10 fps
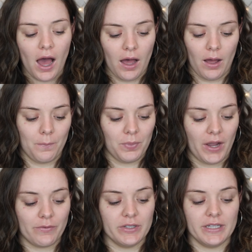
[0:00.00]

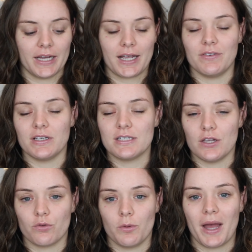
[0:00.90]
I really like having a
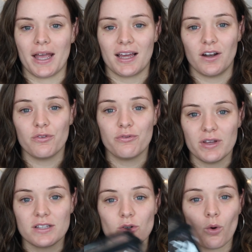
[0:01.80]
see-through bag and it
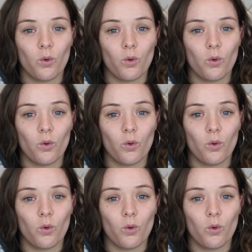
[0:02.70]
fits